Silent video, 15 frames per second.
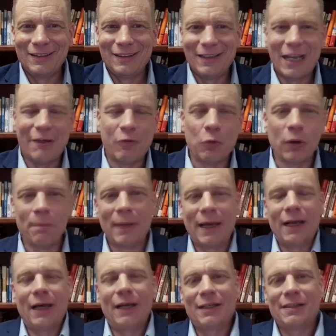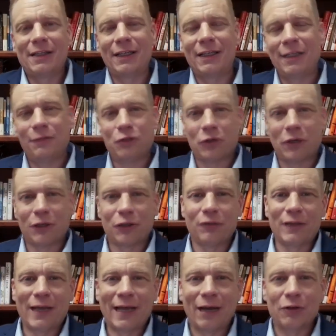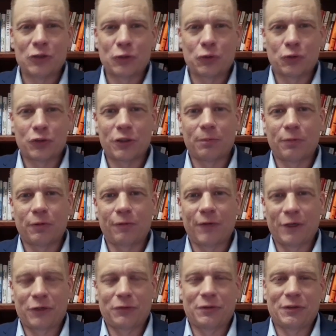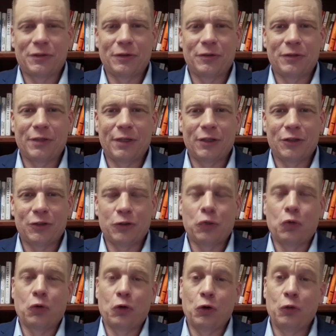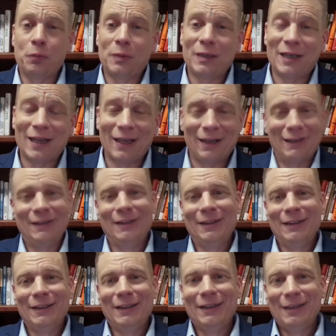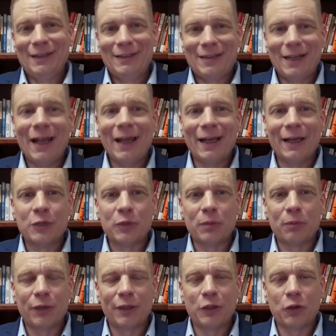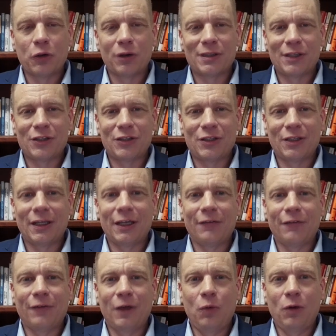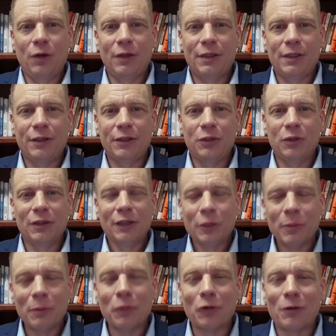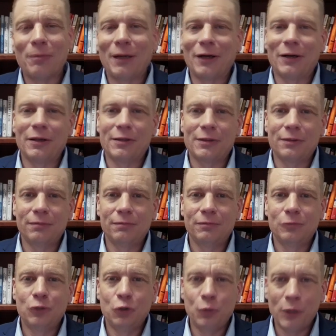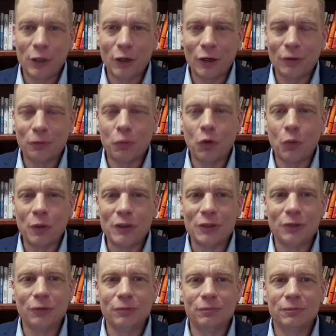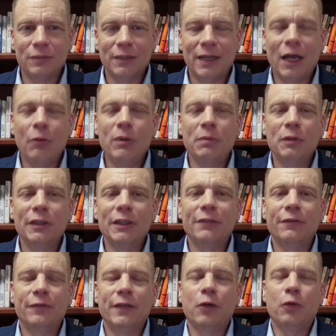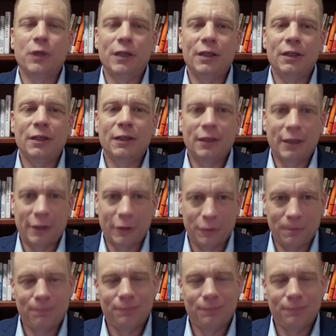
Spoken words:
Hey everyone, Matt Ott, Executive Director of the Outsourced Professionals Association, or OPA. Today, as we bring the organization to life, I wanted to tell you a little bit more about us, who we are, what we do, and how we believe that we can help.